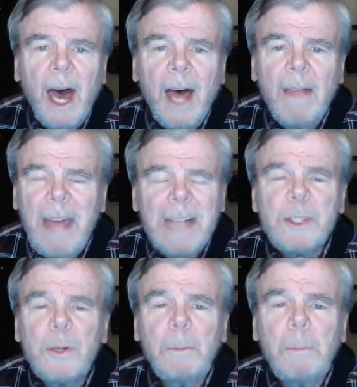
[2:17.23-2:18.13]
That's
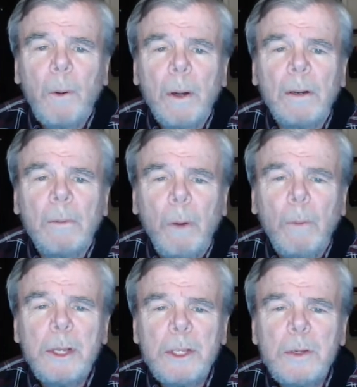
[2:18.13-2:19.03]
so important, what
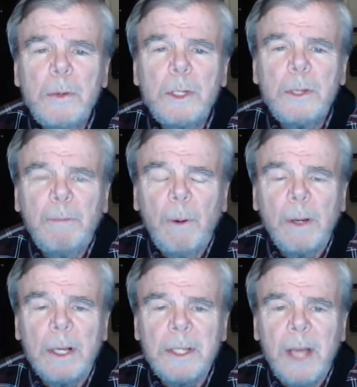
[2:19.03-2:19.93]
we choose to
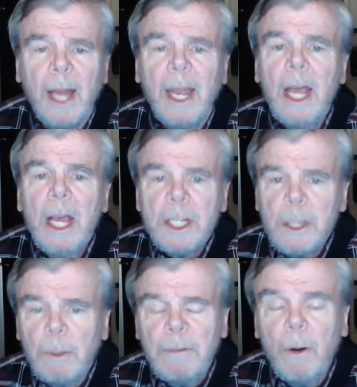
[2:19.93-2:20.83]
focus on.
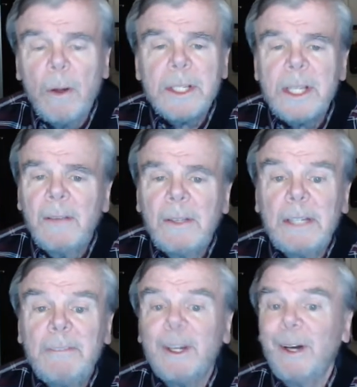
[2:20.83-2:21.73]
Should we focus on the
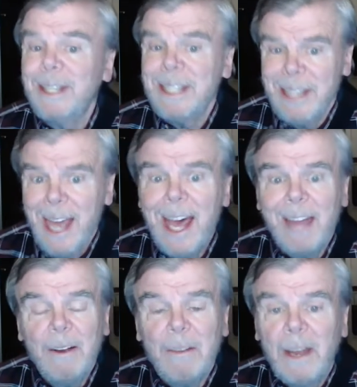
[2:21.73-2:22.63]
difficulties? Yeah,
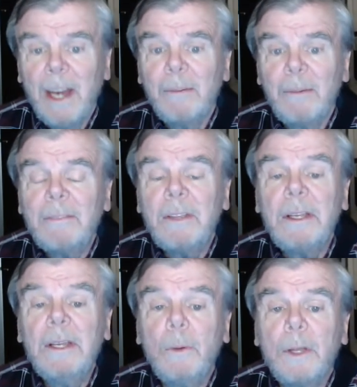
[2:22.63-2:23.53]
they're there. We have to
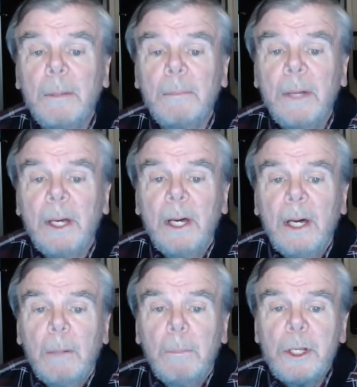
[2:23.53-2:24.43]
deal with them.
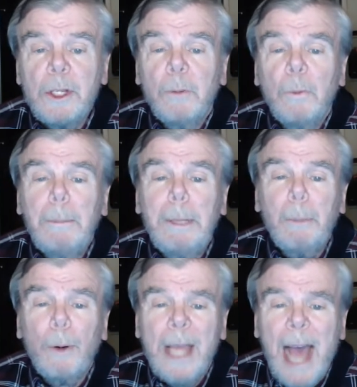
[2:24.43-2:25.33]
But should we be
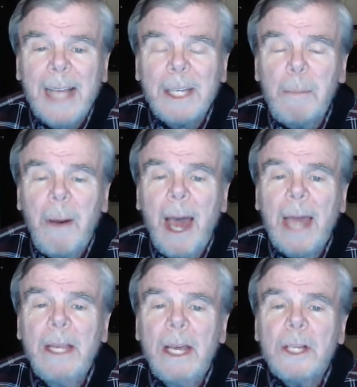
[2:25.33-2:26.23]

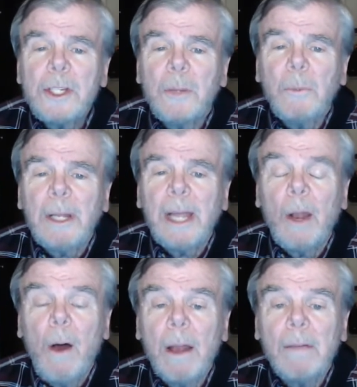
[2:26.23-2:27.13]
preoccupied? Should we let
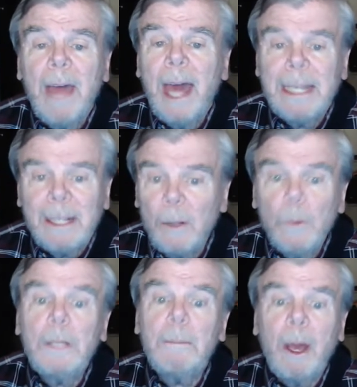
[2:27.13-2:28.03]
all of that,
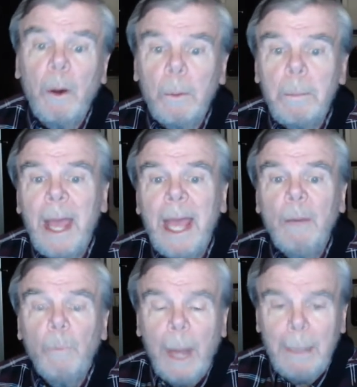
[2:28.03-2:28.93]
including my own
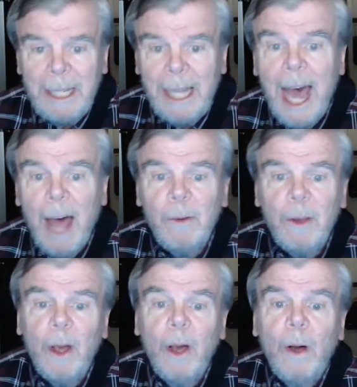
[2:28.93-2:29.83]
pain, weigh me down?
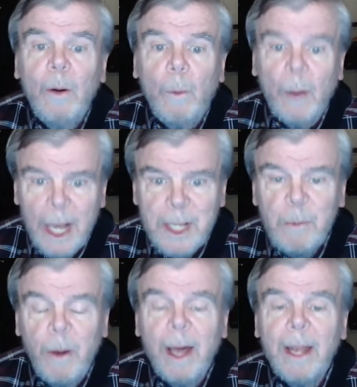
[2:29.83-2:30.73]
Well, guess
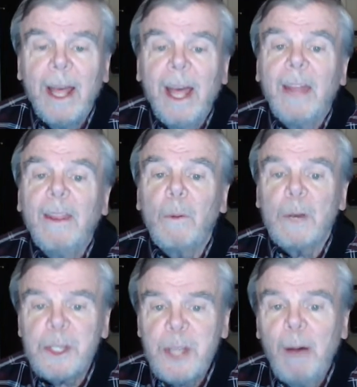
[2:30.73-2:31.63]
what? There were
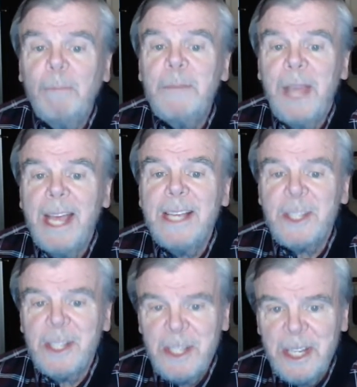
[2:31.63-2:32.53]
some
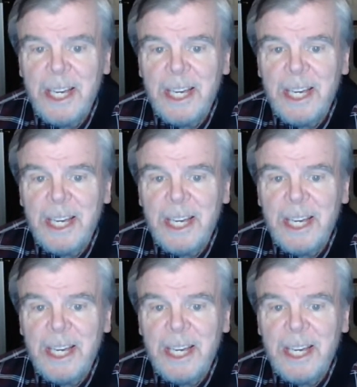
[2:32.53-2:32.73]
days it did.